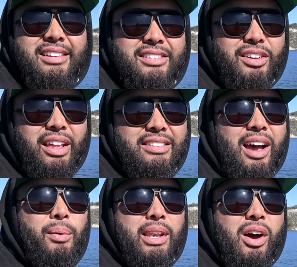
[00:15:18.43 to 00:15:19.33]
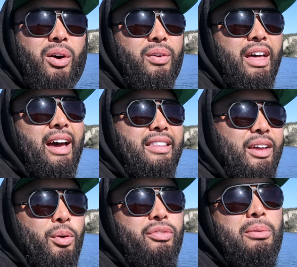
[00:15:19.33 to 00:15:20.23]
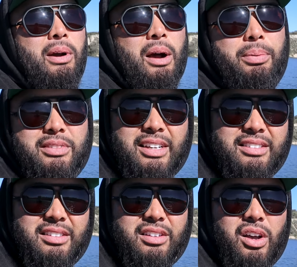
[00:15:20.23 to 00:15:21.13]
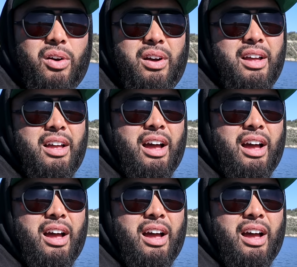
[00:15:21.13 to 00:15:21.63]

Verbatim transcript: So that's how we know that they were from a couple seasons ago.